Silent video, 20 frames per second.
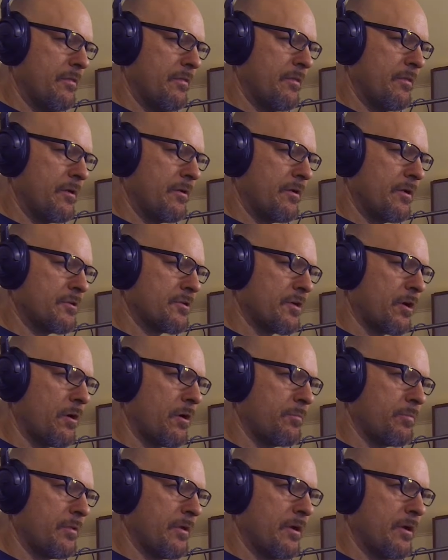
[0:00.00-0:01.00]
their
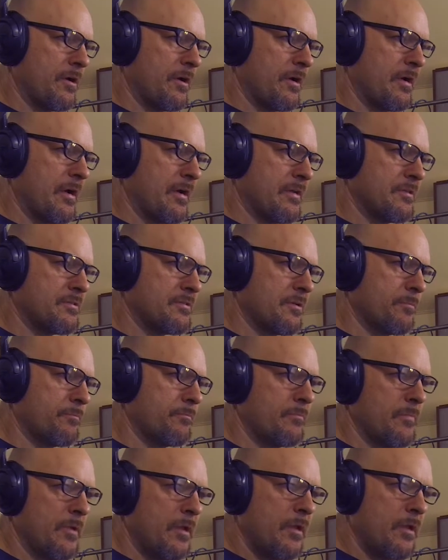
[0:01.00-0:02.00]
guitar player has a
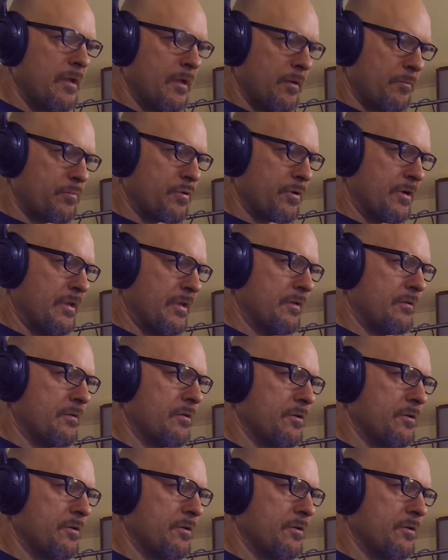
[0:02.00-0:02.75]
pretty